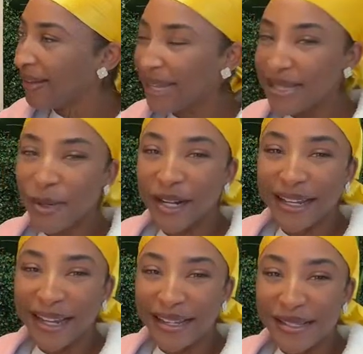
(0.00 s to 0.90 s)
That's about
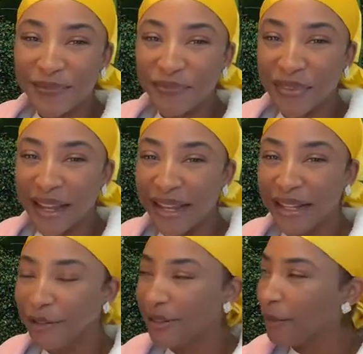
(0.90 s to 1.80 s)
it, guys. I
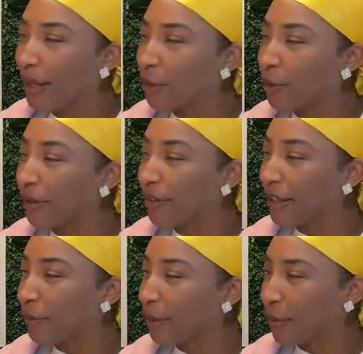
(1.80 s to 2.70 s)
literally went through
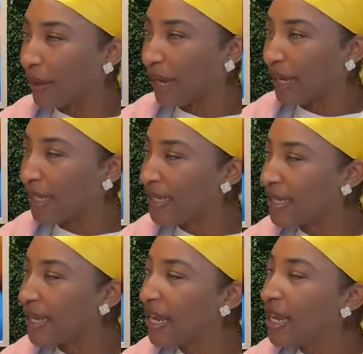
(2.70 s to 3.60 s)
everything with you
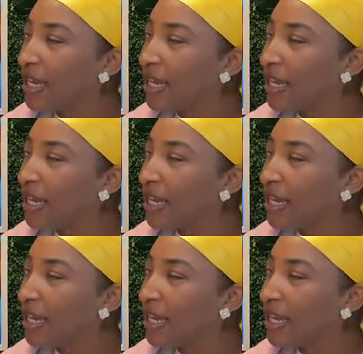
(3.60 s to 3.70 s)
guys.